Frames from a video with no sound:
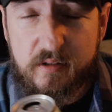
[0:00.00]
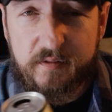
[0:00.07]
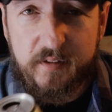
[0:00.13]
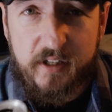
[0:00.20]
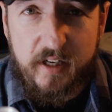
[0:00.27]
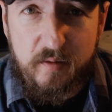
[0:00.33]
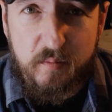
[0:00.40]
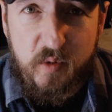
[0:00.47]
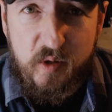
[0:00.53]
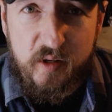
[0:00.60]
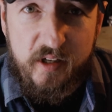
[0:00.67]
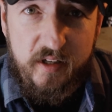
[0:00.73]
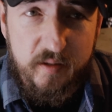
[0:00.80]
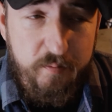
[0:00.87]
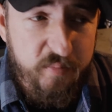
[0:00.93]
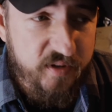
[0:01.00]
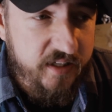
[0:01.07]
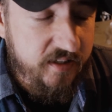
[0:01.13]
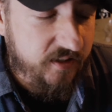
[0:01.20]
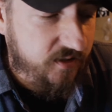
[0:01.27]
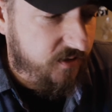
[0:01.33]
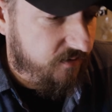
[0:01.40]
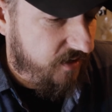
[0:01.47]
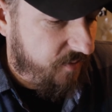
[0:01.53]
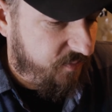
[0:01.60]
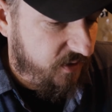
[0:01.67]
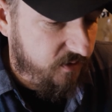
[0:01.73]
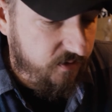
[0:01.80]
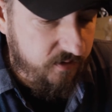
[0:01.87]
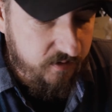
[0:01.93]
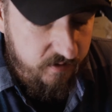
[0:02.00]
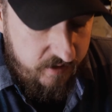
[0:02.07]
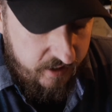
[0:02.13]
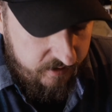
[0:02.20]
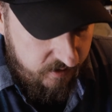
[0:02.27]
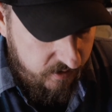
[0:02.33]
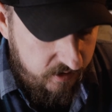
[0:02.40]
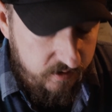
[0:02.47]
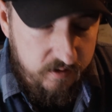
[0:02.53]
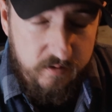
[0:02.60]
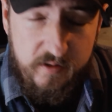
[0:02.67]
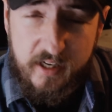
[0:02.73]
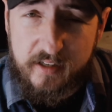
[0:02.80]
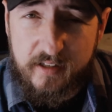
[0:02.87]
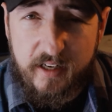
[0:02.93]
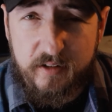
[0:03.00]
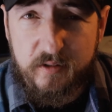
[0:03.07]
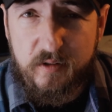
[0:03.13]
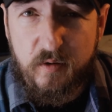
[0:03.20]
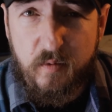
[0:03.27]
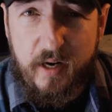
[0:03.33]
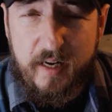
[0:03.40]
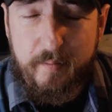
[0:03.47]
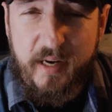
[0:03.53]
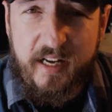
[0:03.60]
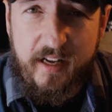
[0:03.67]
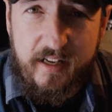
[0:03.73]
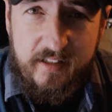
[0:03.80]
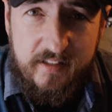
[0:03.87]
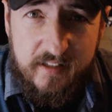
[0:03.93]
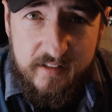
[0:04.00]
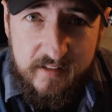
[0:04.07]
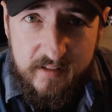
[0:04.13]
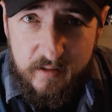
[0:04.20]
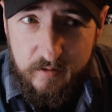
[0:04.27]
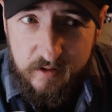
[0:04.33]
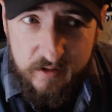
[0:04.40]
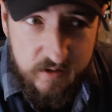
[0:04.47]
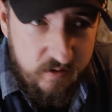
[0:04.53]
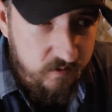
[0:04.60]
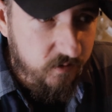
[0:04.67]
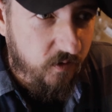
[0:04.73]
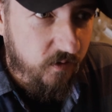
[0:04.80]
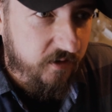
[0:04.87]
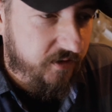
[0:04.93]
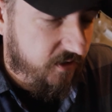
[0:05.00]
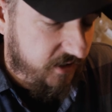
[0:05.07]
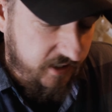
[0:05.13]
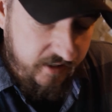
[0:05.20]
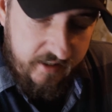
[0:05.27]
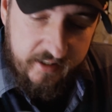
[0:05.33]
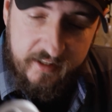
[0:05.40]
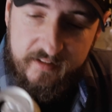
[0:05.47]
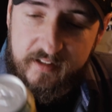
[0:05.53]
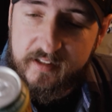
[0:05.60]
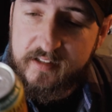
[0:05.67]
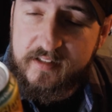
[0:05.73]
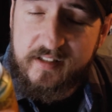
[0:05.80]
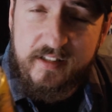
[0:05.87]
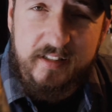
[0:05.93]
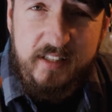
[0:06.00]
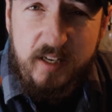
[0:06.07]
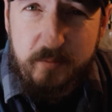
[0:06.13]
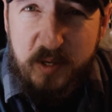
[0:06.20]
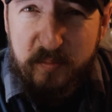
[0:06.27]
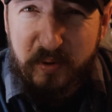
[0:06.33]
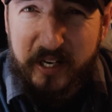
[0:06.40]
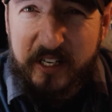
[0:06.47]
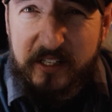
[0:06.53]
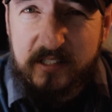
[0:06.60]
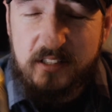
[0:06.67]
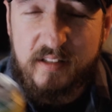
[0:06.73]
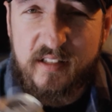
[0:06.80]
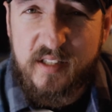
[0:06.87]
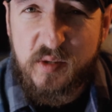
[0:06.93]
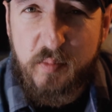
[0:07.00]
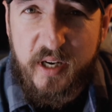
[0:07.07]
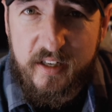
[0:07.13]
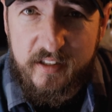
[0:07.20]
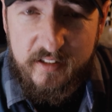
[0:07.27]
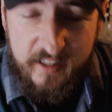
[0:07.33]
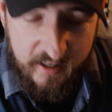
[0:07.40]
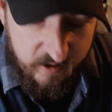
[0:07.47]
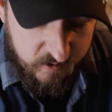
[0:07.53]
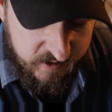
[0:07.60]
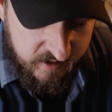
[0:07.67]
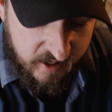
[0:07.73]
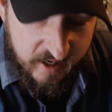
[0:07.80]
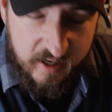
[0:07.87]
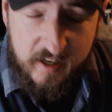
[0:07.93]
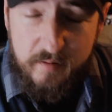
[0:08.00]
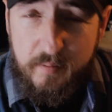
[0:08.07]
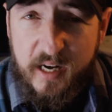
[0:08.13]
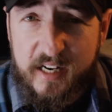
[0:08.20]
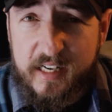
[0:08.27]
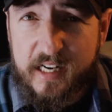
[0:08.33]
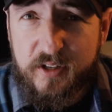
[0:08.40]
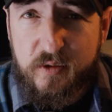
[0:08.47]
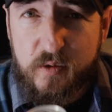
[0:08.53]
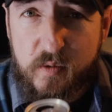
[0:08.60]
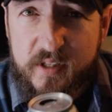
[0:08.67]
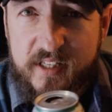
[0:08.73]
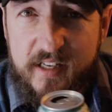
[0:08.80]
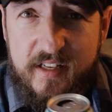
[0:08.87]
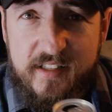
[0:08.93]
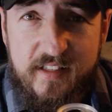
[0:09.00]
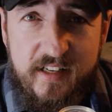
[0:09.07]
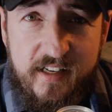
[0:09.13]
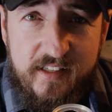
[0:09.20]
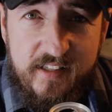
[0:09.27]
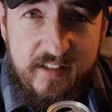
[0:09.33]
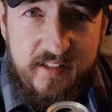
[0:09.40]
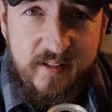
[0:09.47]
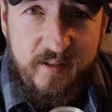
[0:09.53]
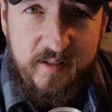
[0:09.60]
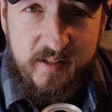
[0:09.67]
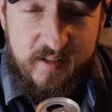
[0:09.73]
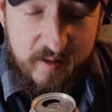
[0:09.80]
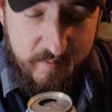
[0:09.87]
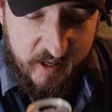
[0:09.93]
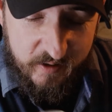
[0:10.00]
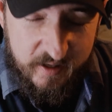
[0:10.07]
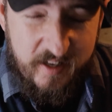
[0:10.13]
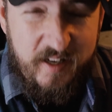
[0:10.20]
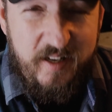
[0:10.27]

or if you got more presents to wrap, you know that you can do that. I don't know why my accent sounded so northern today. I think it's anytime I break into these spotted cows, my natural Wisconsin accent starts to come out.